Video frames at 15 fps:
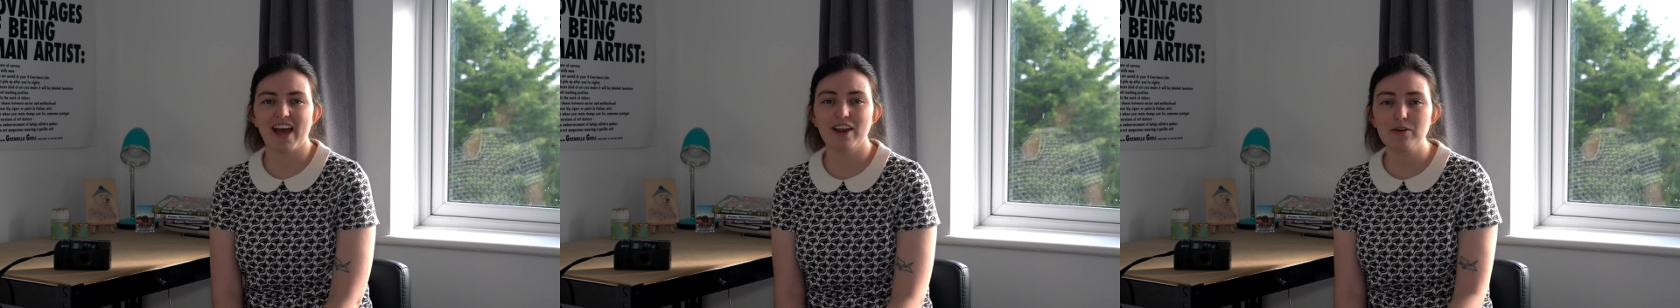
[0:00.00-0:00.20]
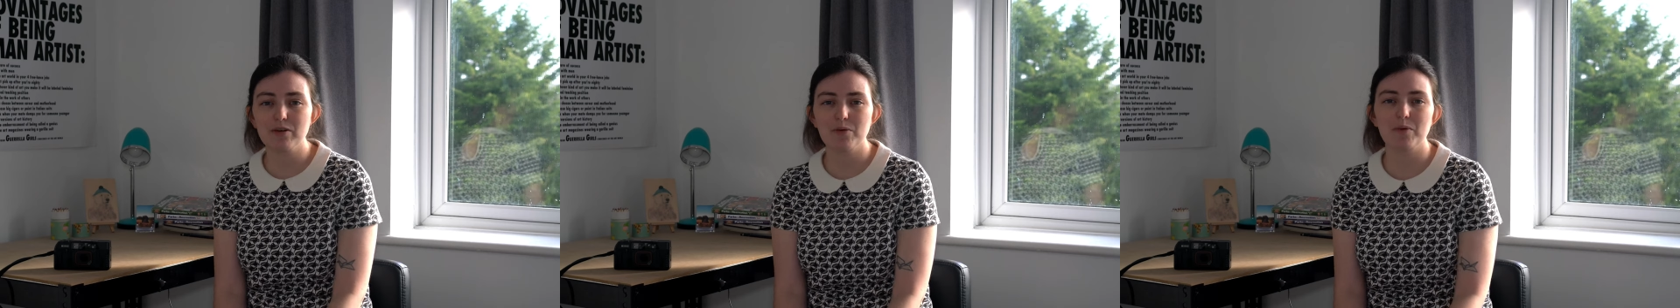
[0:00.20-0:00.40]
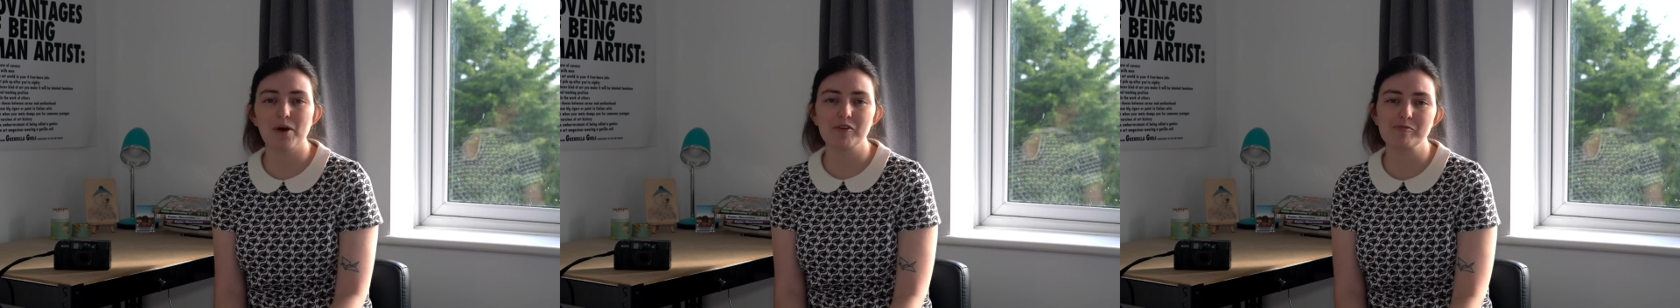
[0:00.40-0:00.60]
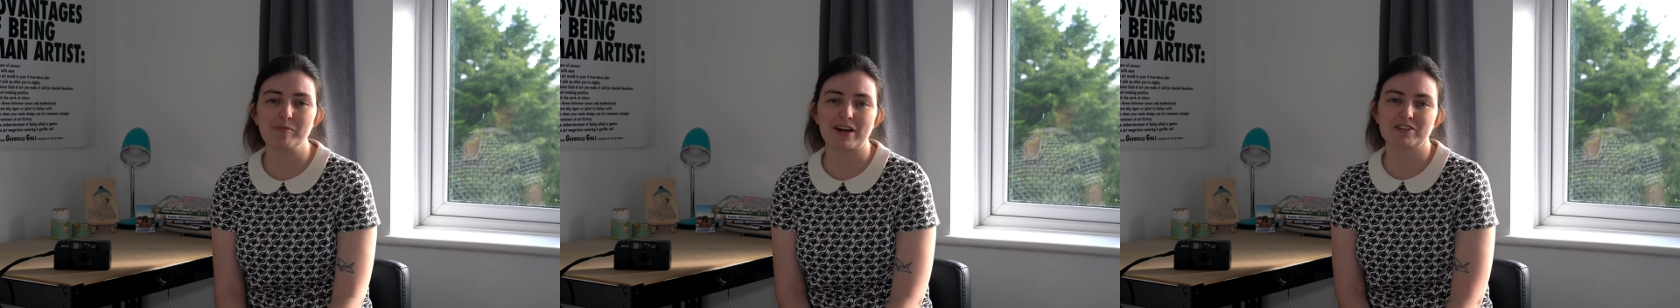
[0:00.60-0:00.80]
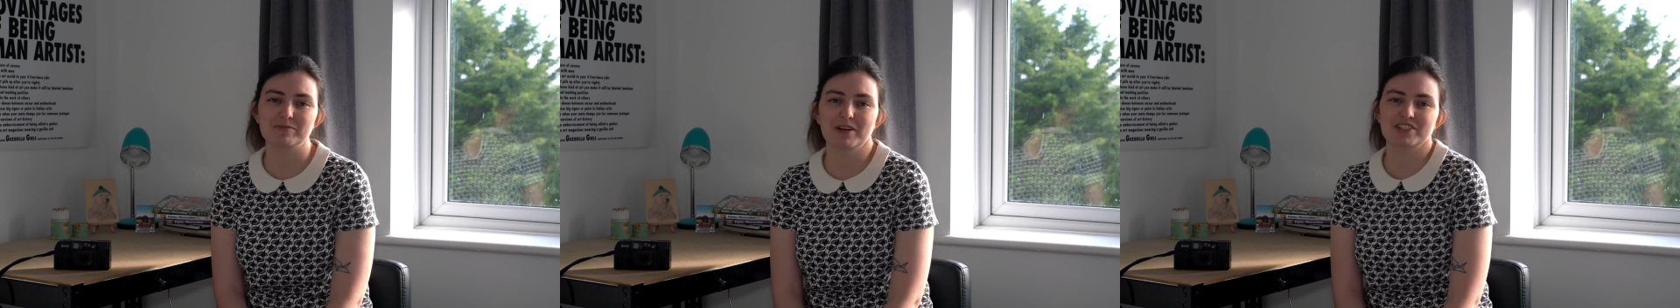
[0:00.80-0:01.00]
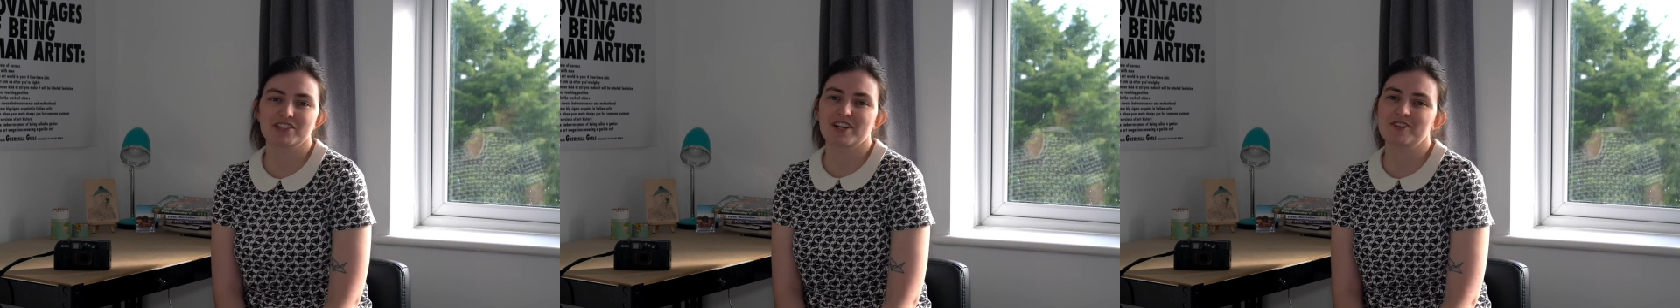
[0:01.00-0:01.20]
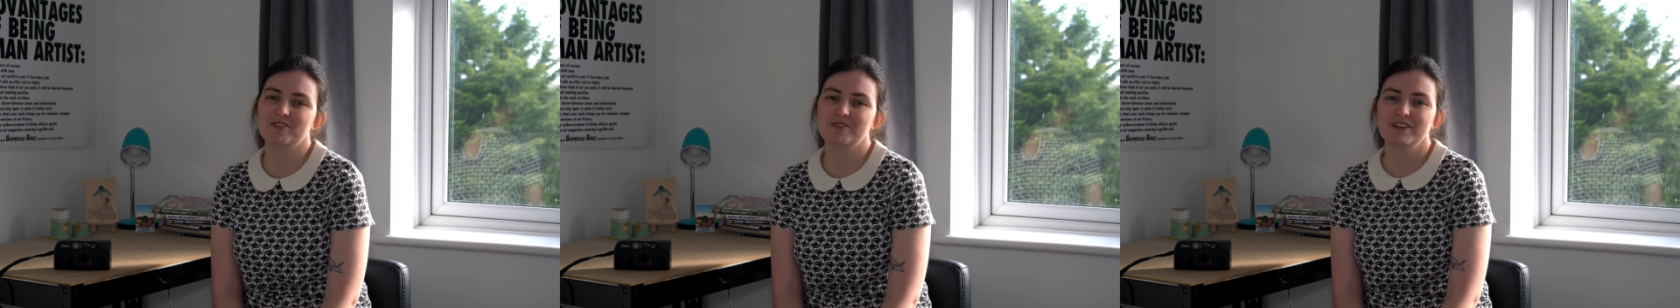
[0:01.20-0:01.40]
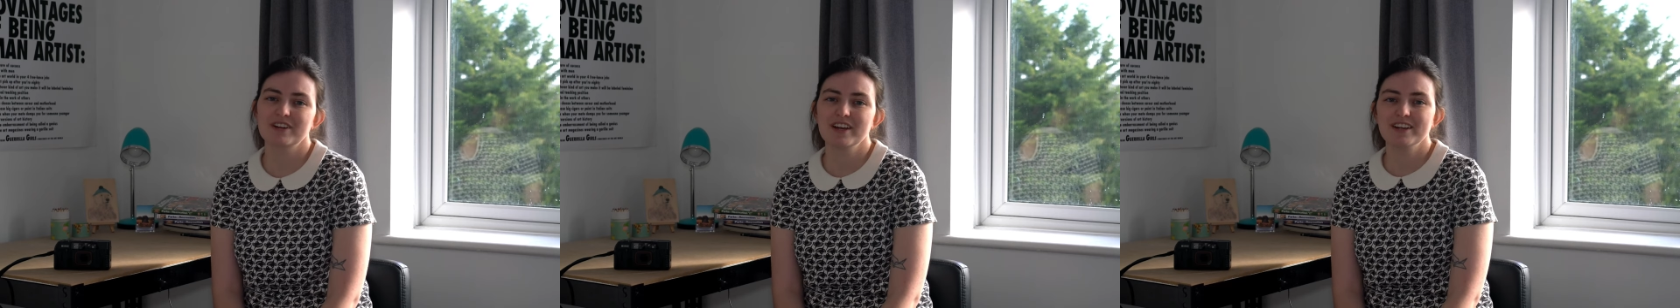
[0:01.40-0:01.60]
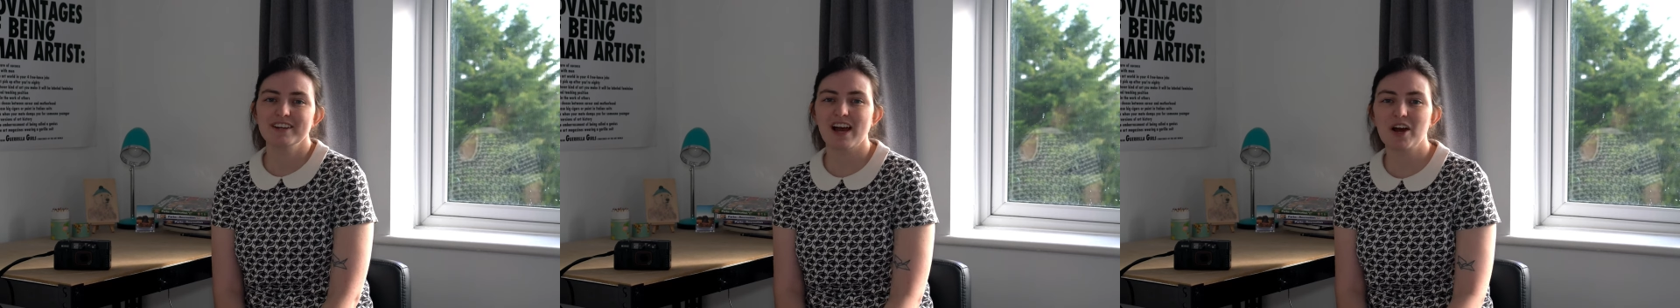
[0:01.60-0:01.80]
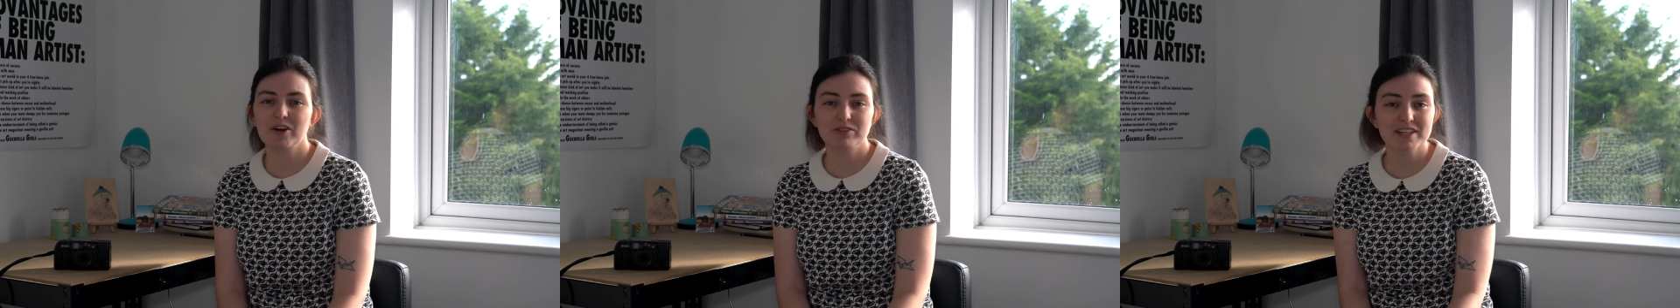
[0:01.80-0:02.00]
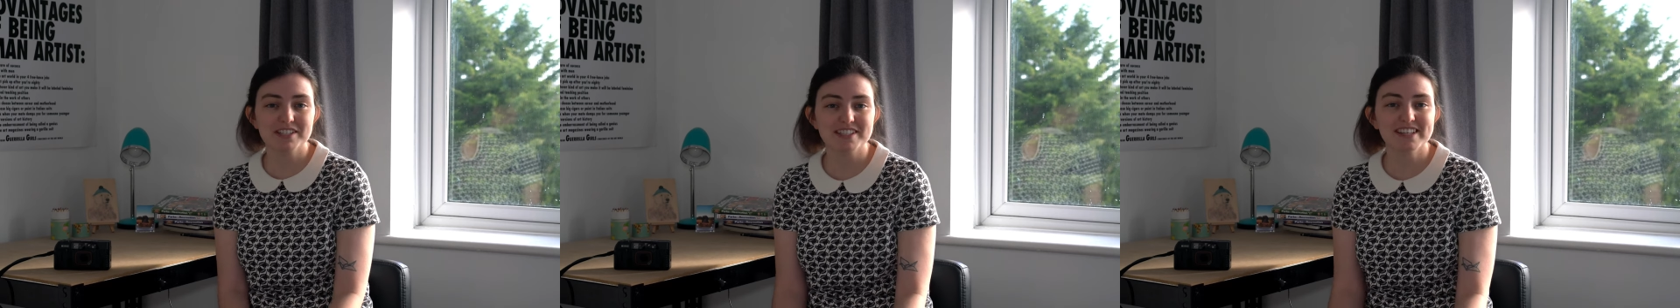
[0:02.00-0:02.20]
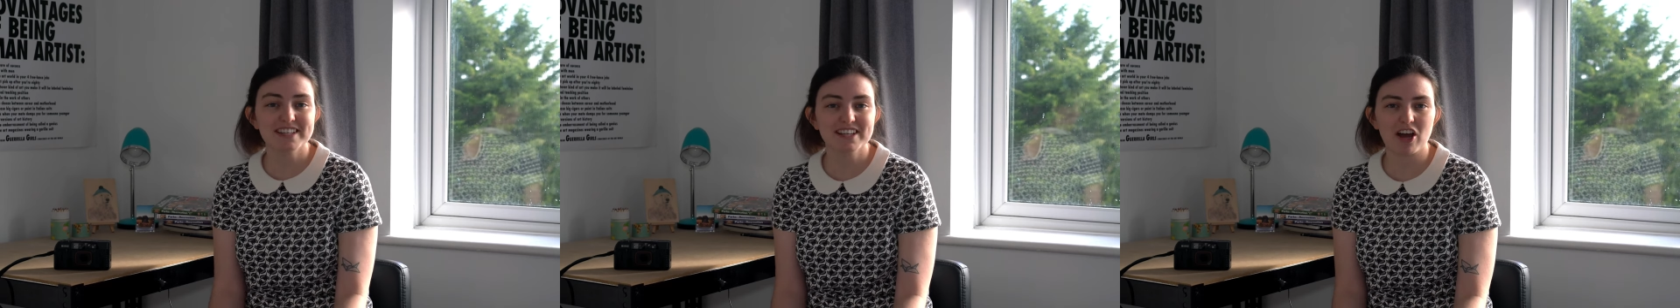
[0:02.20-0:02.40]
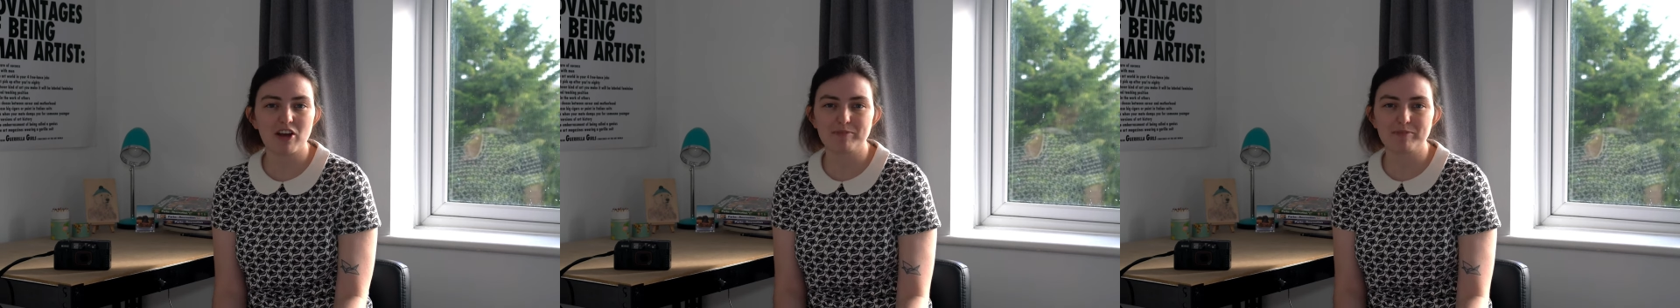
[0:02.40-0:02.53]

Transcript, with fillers: Hello and welcome back to my channel. Now recently